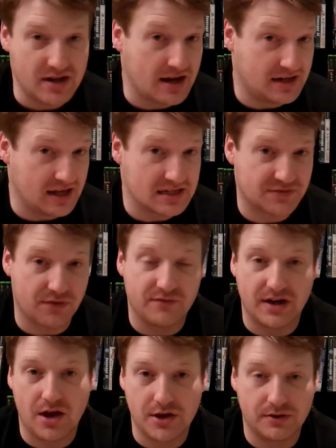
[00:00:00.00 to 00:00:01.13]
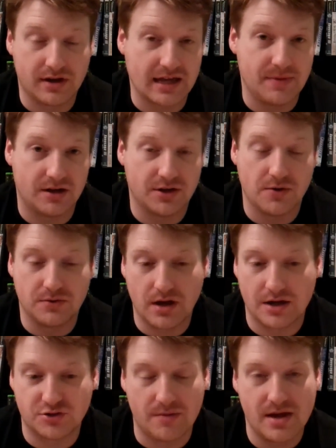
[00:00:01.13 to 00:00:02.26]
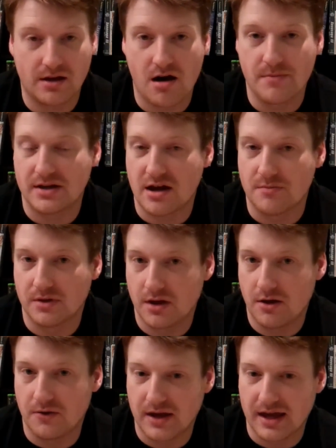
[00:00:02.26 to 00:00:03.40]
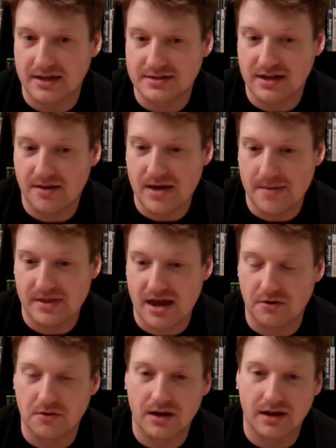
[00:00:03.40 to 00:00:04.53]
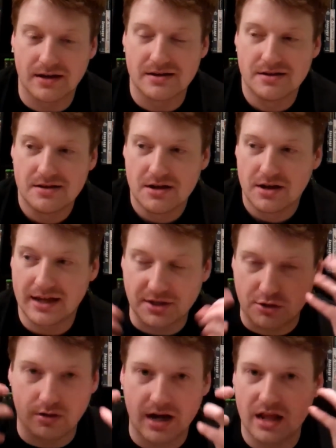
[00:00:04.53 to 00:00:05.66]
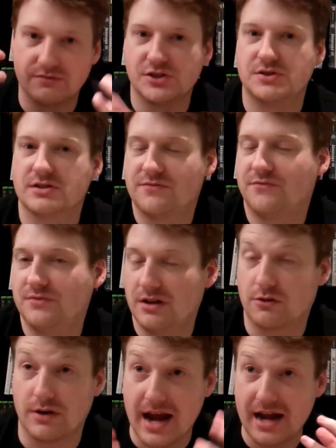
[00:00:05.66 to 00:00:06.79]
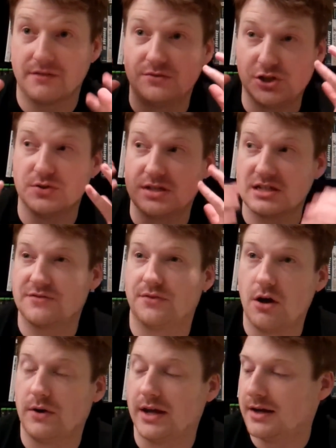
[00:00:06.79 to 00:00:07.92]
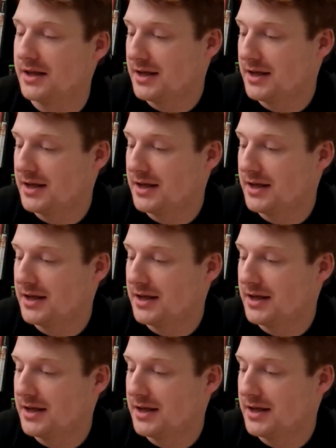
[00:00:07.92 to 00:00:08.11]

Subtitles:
ideas for a video you'd like me to do, drop me a comment down below, and maybe that'll get the creative juices flowing.